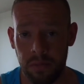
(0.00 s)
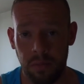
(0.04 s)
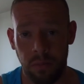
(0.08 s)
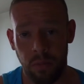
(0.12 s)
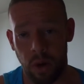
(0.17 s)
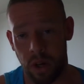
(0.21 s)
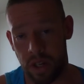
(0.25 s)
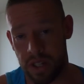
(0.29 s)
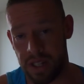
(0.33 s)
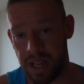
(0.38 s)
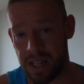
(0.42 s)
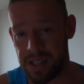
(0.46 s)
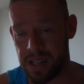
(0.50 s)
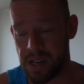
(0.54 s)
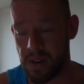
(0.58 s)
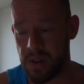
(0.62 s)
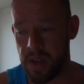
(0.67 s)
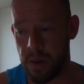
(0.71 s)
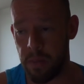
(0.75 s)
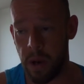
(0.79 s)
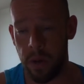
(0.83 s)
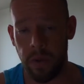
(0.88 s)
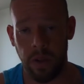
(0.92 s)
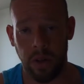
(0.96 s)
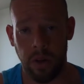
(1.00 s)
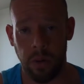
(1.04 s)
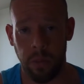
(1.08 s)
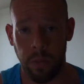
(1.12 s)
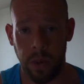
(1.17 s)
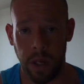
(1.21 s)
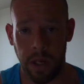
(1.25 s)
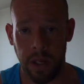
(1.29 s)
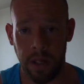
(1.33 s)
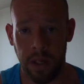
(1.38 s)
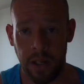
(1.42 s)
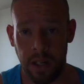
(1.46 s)
What does that tell you about the
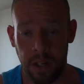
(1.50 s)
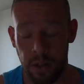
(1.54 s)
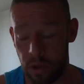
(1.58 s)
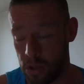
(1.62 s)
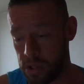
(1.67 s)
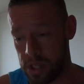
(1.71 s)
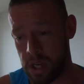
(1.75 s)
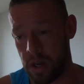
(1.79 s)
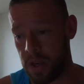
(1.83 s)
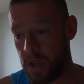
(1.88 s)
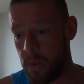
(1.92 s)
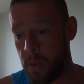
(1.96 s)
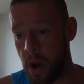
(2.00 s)
company? Don't tell you